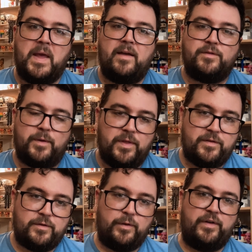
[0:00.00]
So when the
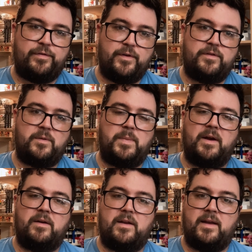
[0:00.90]
story first
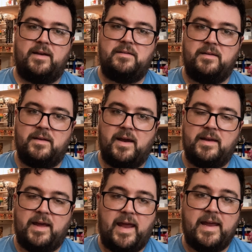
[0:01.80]
appeared in
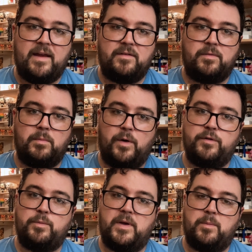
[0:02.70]
1998,
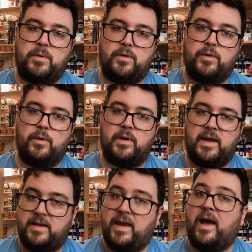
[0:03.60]
most people who
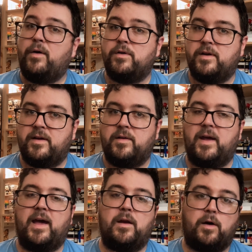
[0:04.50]
encountered it
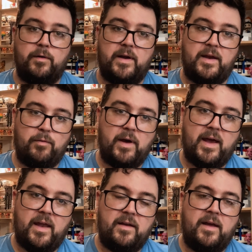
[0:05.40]
had already
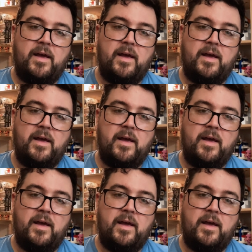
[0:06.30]
read